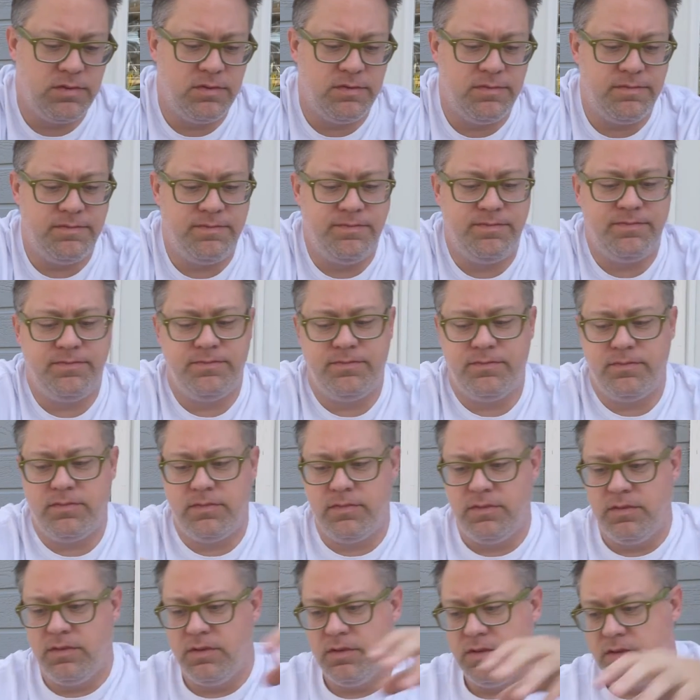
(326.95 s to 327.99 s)

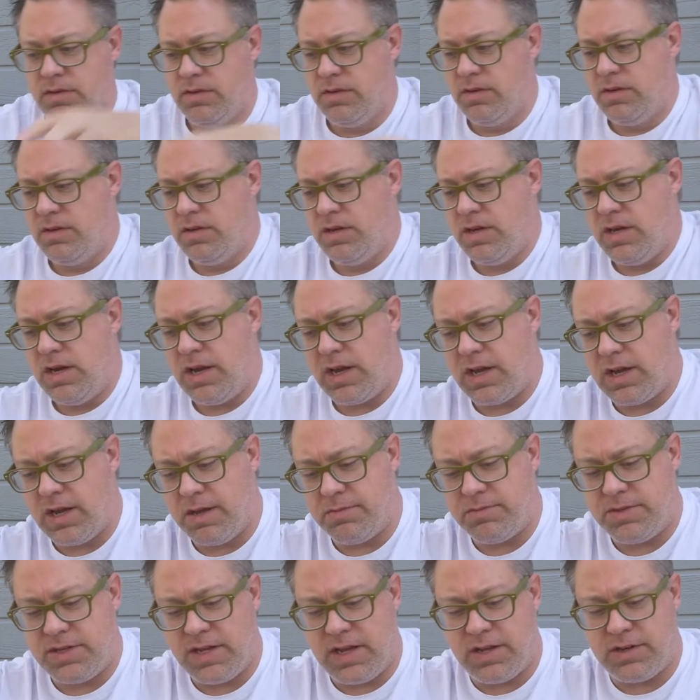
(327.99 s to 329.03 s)
and it
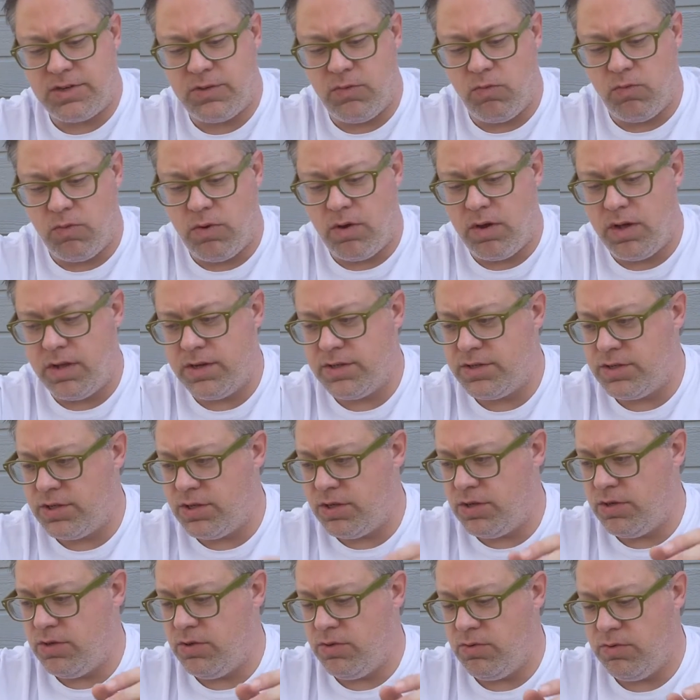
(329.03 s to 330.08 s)
comes down to 1,
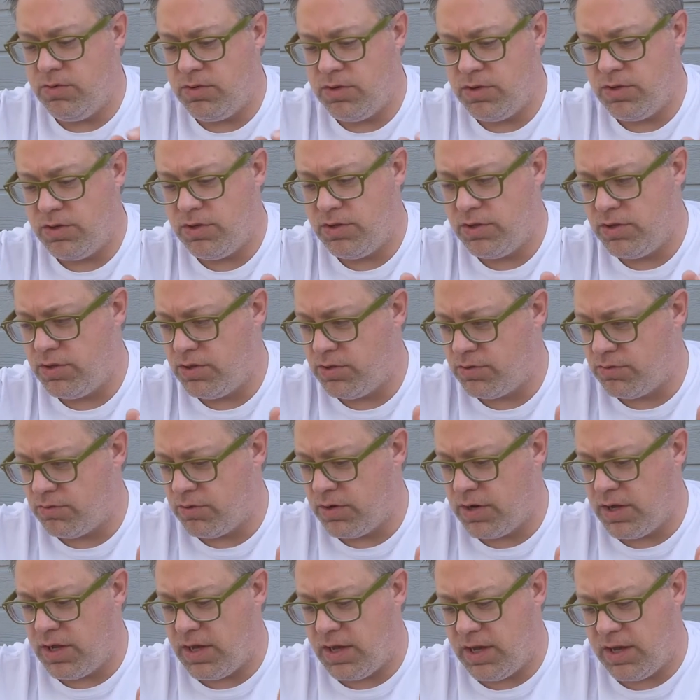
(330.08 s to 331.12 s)
2,
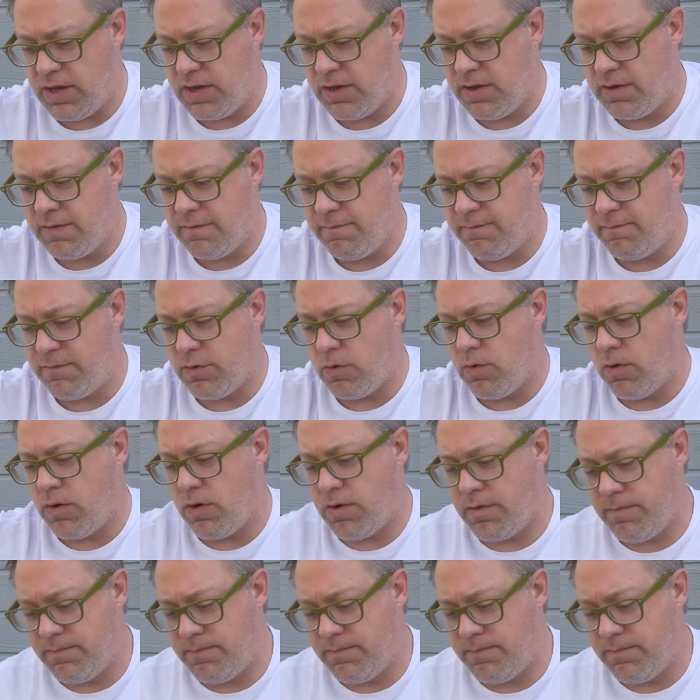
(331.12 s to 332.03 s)
3, 4.